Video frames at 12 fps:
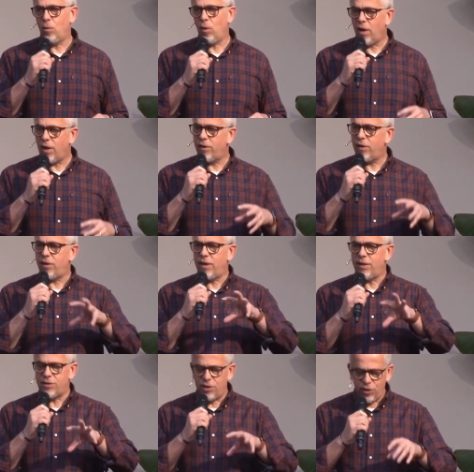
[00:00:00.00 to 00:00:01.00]
What are the
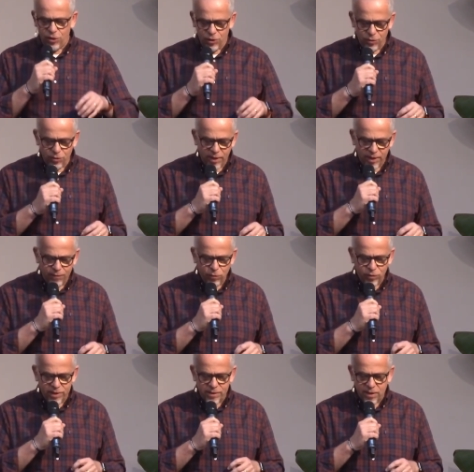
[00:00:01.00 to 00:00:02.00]
things in you, the
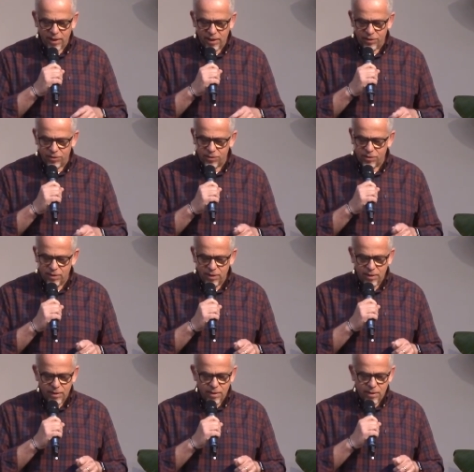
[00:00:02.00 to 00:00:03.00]
evil desires
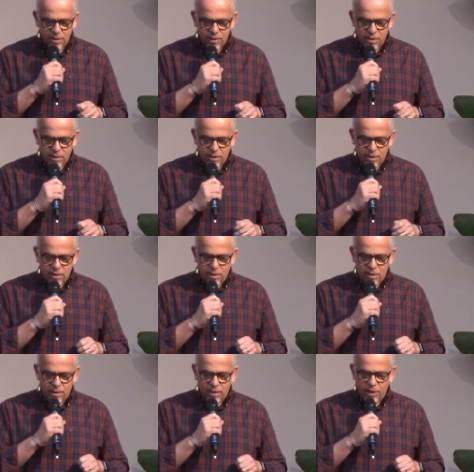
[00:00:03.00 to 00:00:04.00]

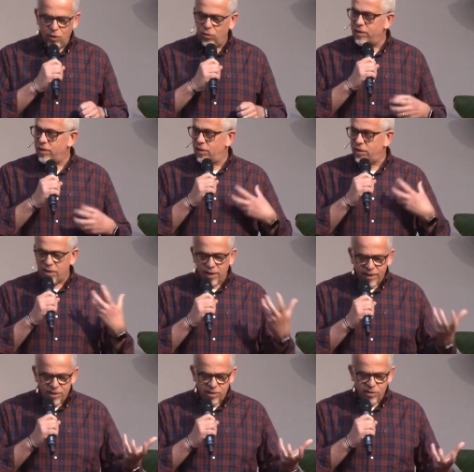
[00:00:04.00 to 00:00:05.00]
that you're
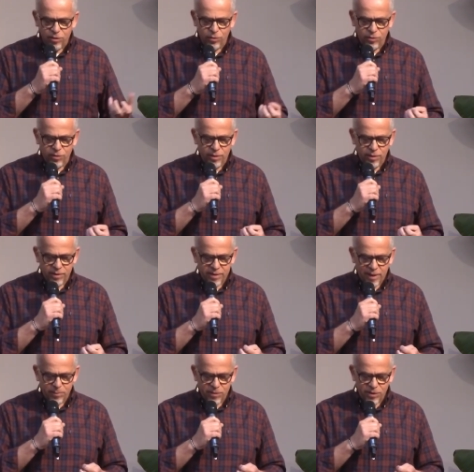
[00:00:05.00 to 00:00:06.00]
enticed to and
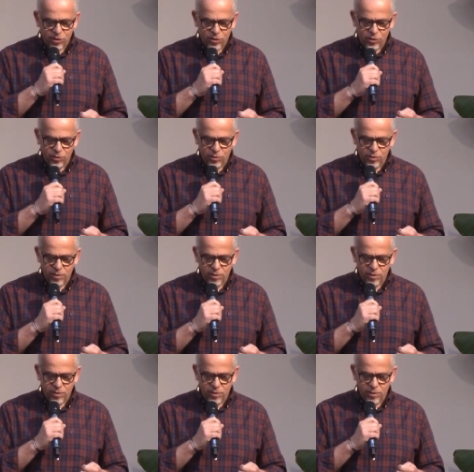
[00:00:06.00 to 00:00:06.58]
tempted to?